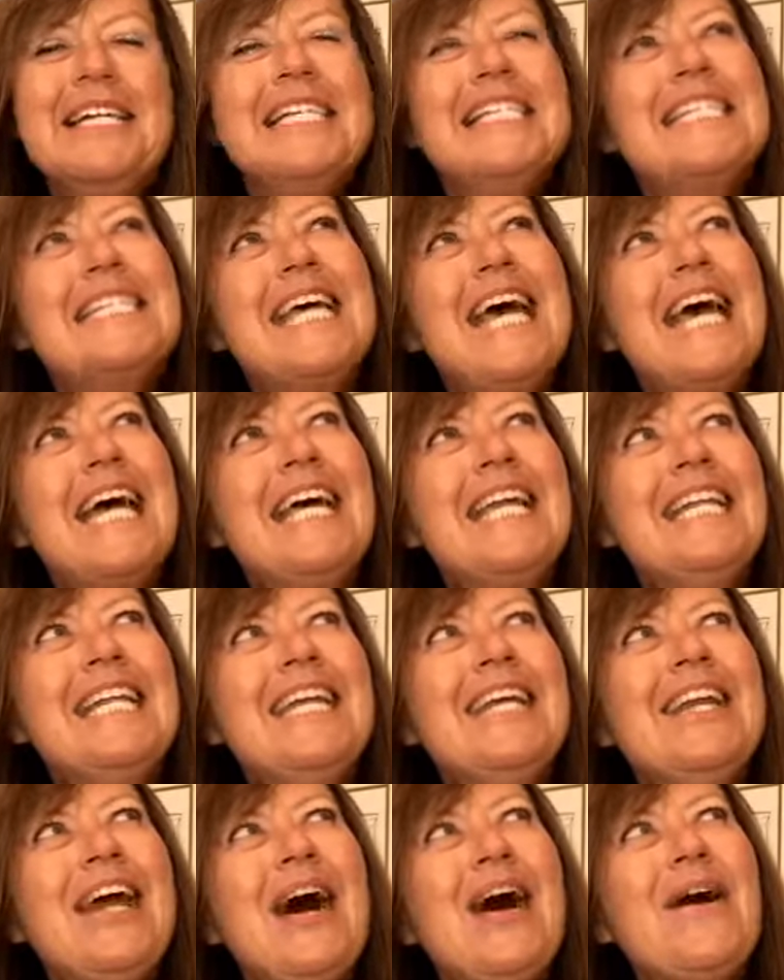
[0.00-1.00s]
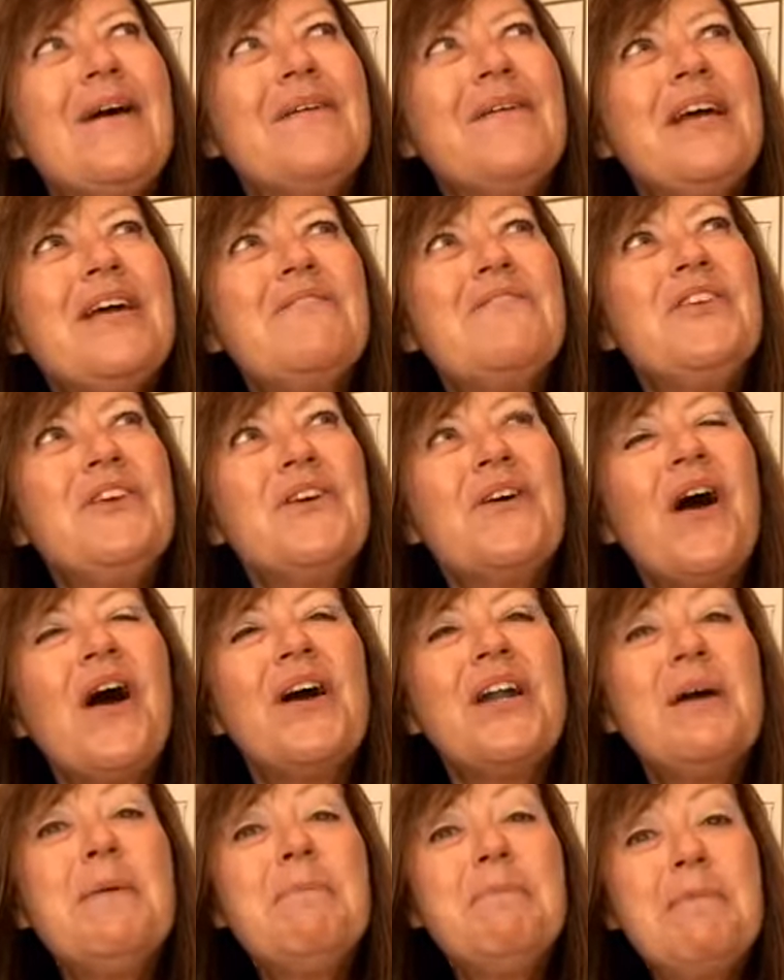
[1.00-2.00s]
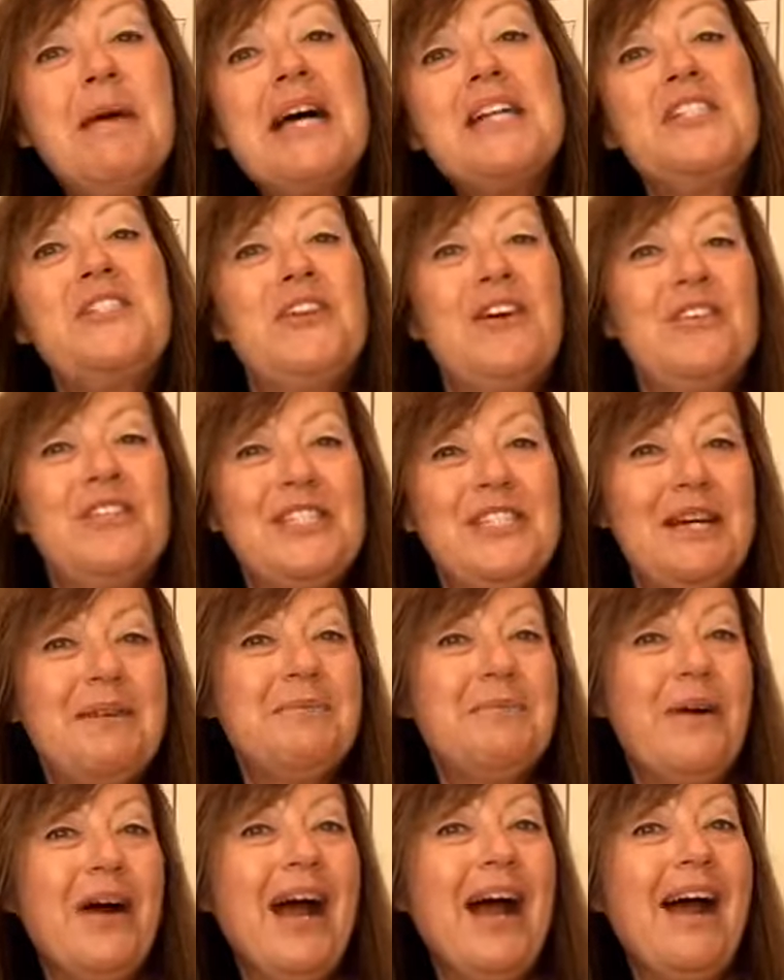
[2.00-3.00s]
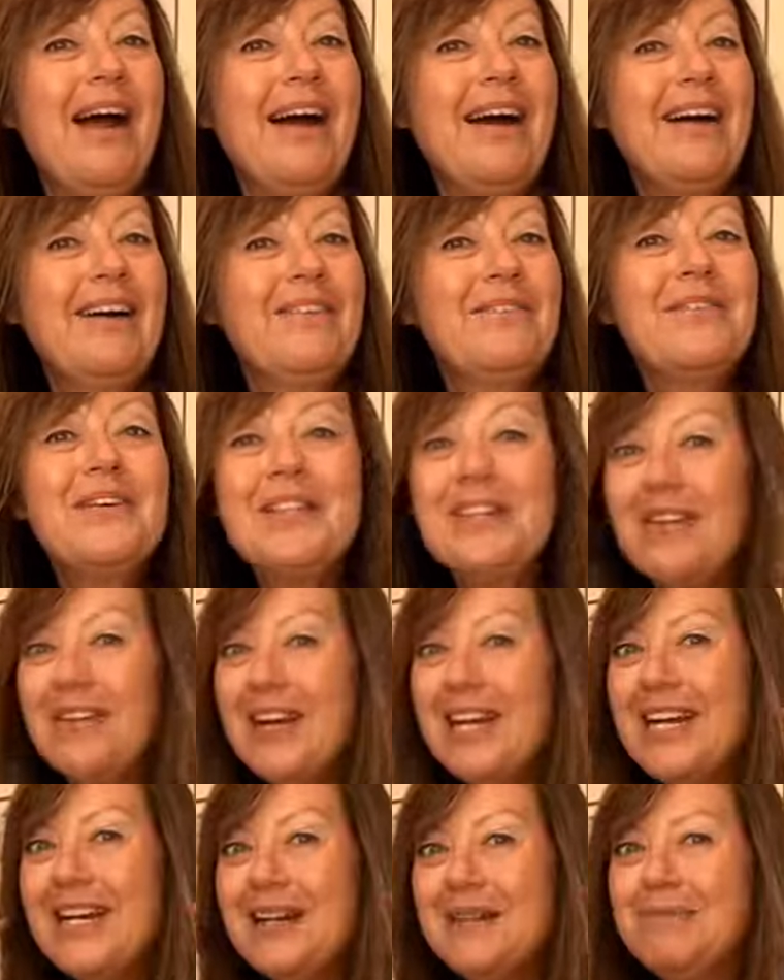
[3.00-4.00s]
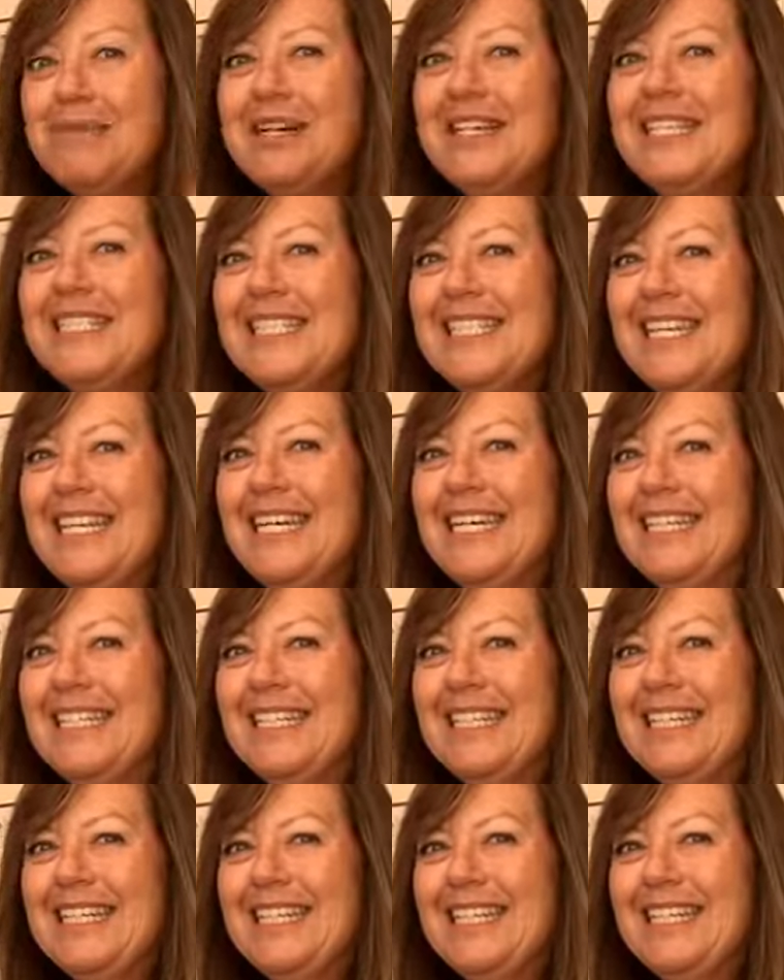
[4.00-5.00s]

saying, you know, if you're on a metro somewhere with your earbuds in